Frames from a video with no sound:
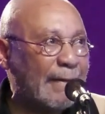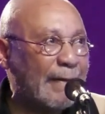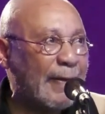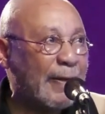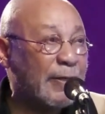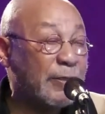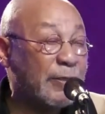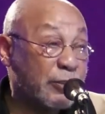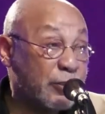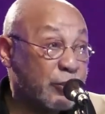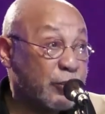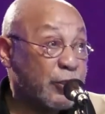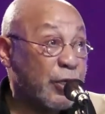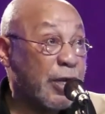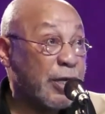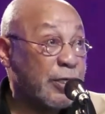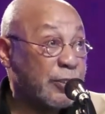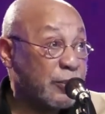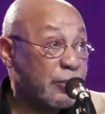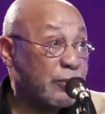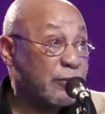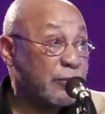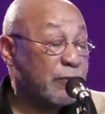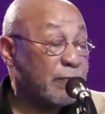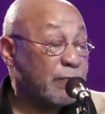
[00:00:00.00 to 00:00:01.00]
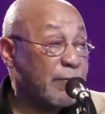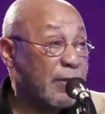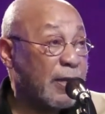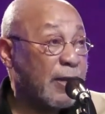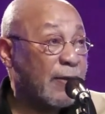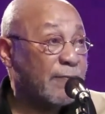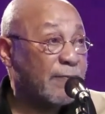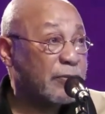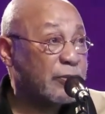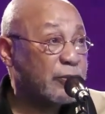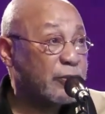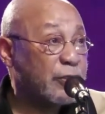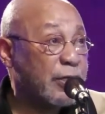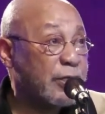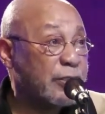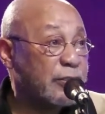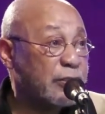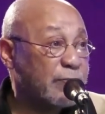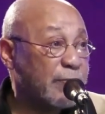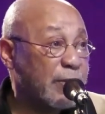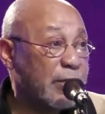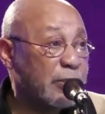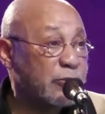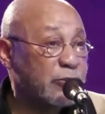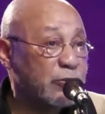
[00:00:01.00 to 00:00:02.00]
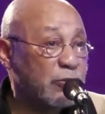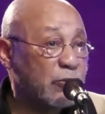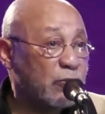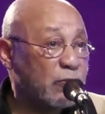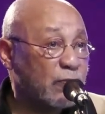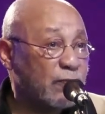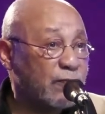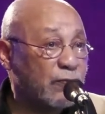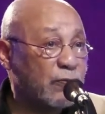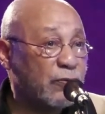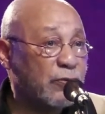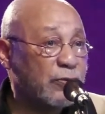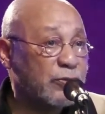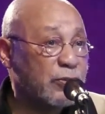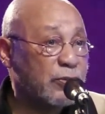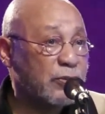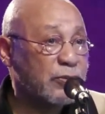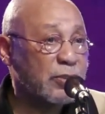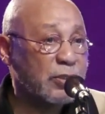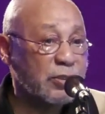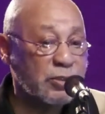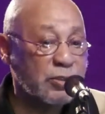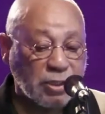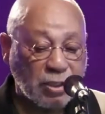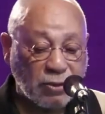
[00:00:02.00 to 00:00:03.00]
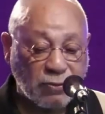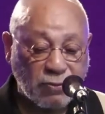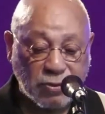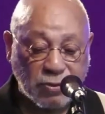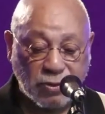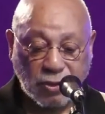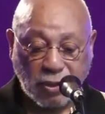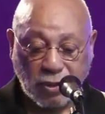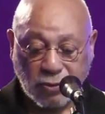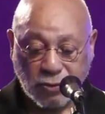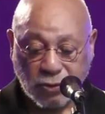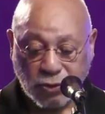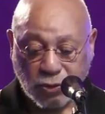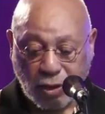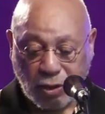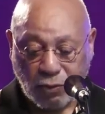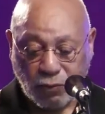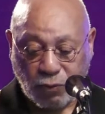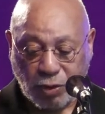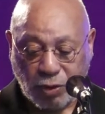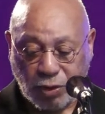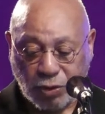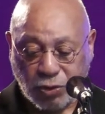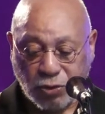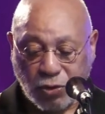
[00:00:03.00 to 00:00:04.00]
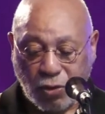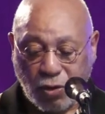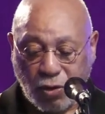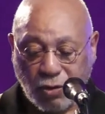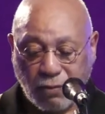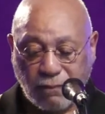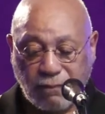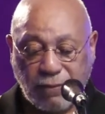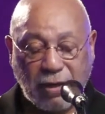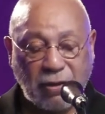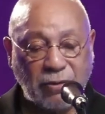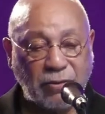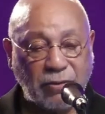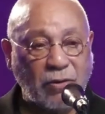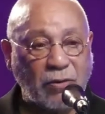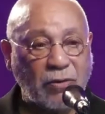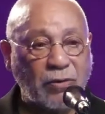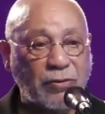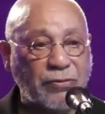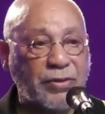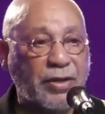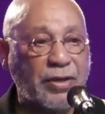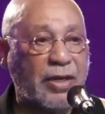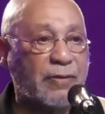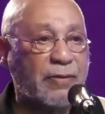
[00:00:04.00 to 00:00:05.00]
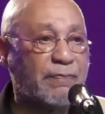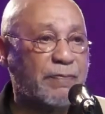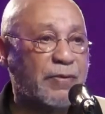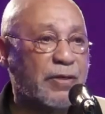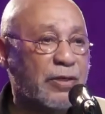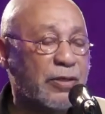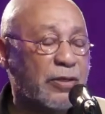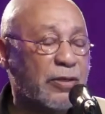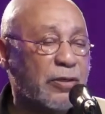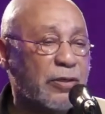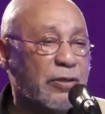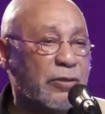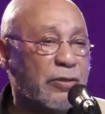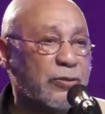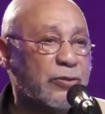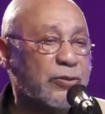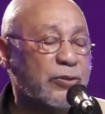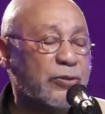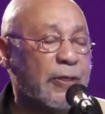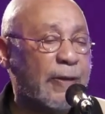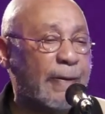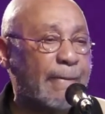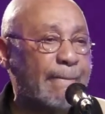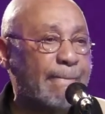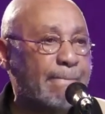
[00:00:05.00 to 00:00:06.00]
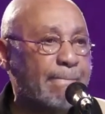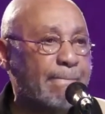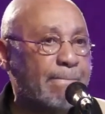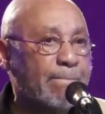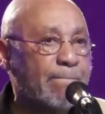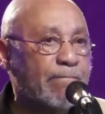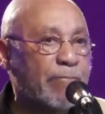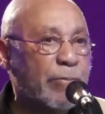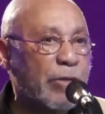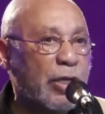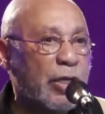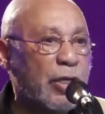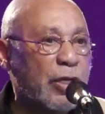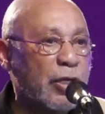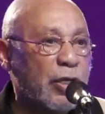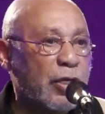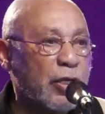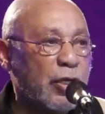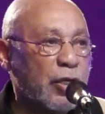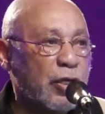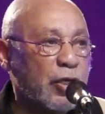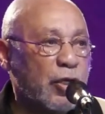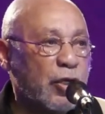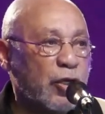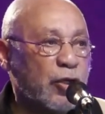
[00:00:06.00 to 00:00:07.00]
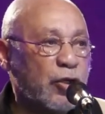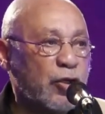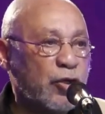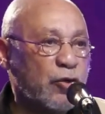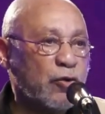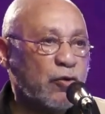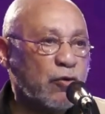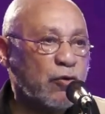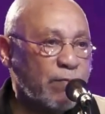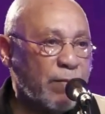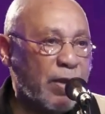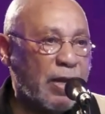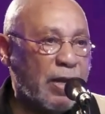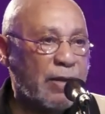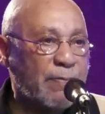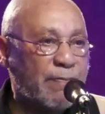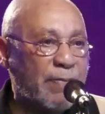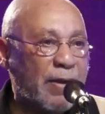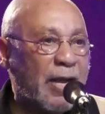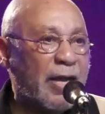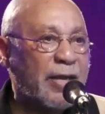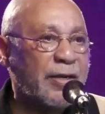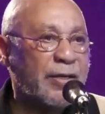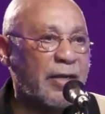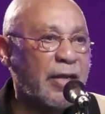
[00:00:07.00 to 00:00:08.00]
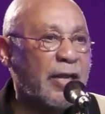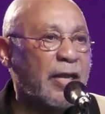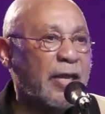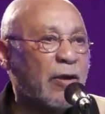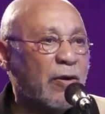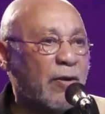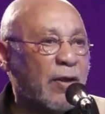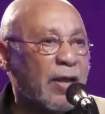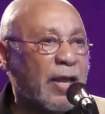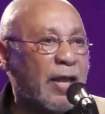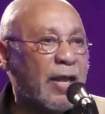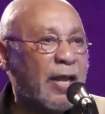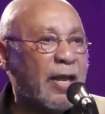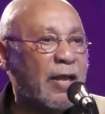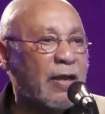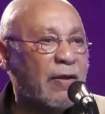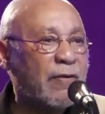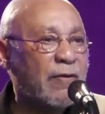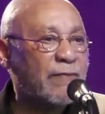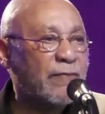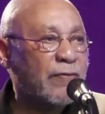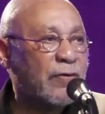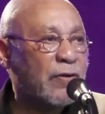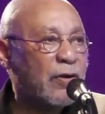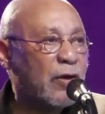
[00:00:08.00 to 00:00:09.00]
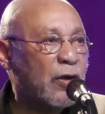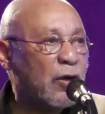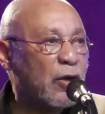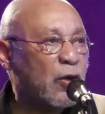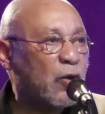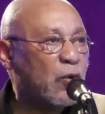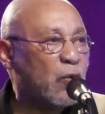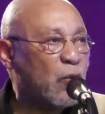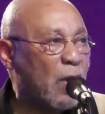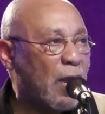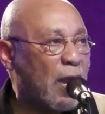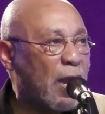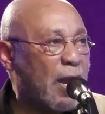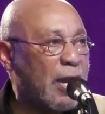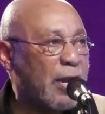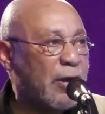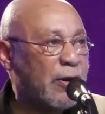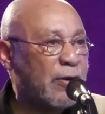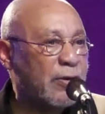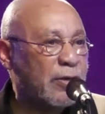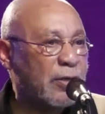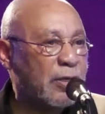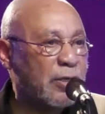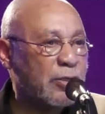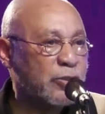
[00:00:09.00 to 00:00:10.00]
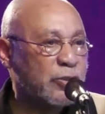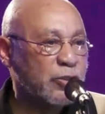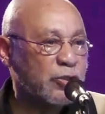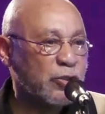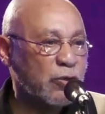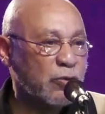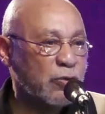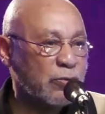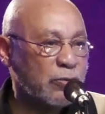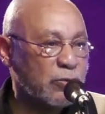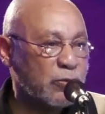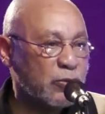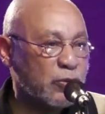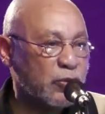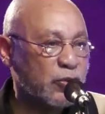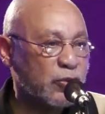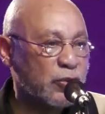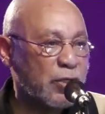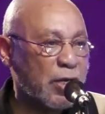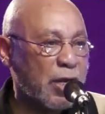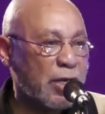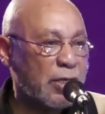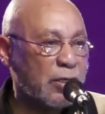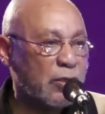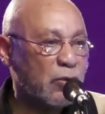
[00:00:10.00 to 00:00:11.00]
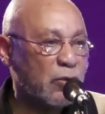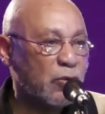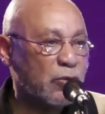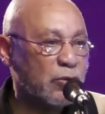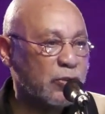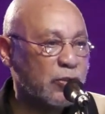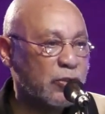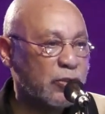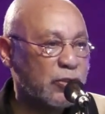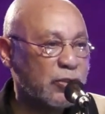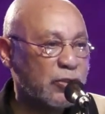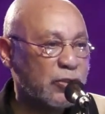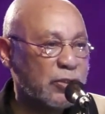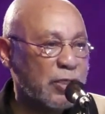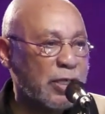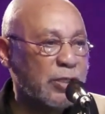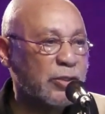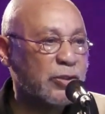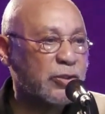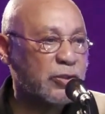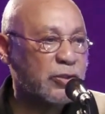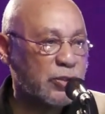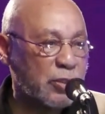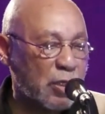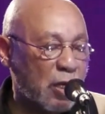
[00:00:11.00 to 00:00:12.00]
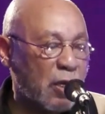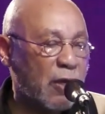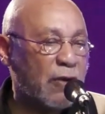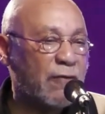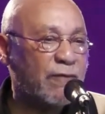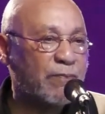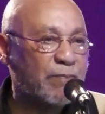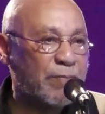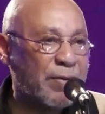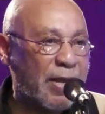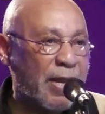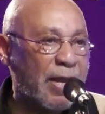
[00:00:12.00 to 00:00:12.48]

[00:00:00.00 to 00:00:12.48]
And to change it, you may have to change some external forces, et cetera, et cetera. So I want to talk about all that because you may by now have acquired a certain set or sets of